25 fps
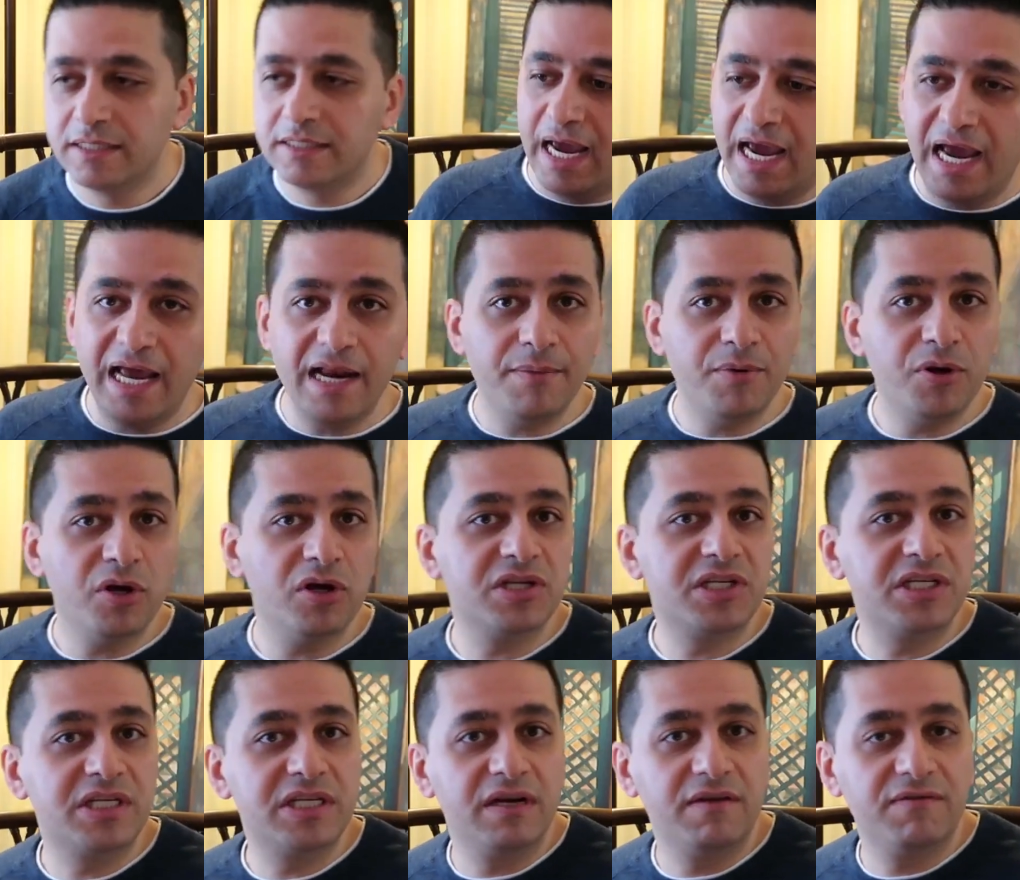AWS
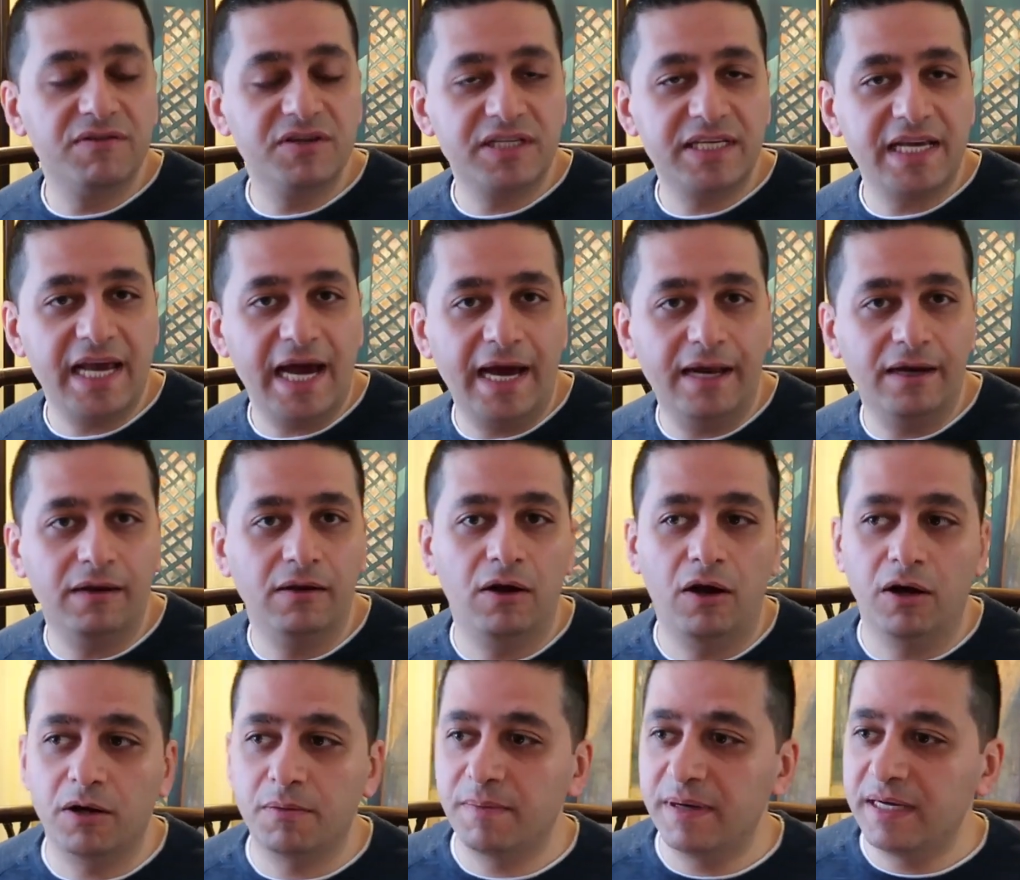Service
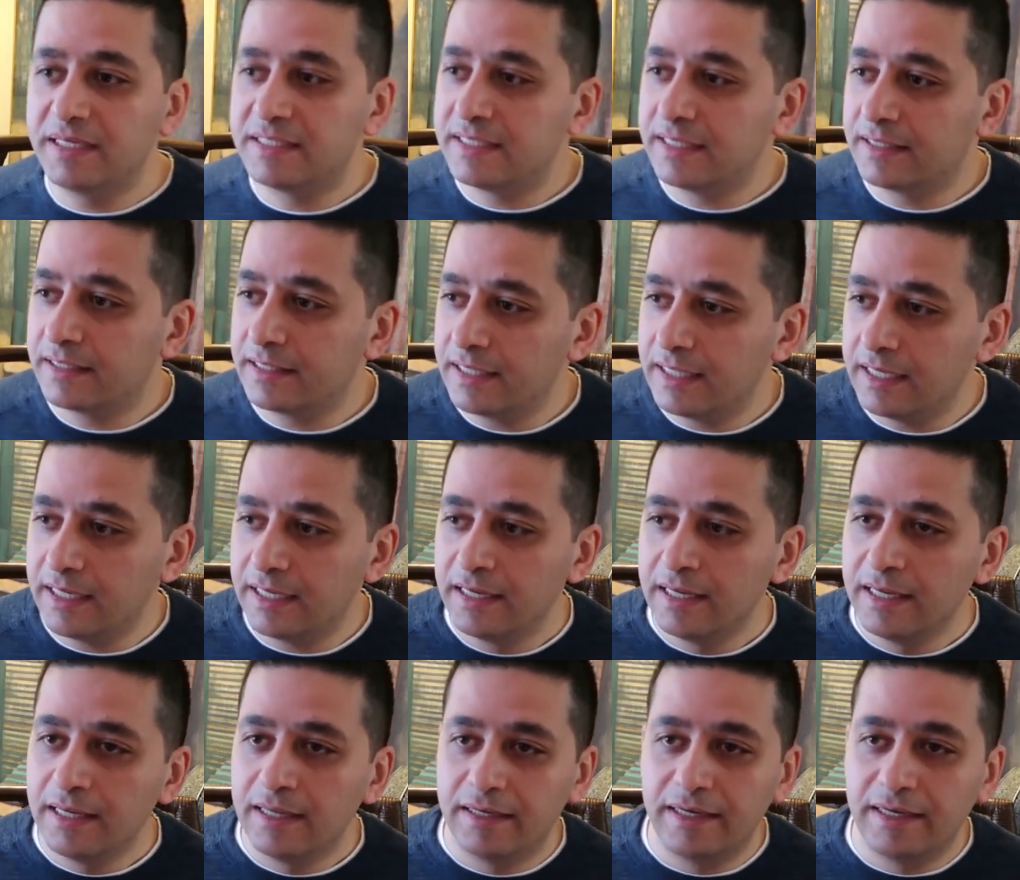Catalog, basically,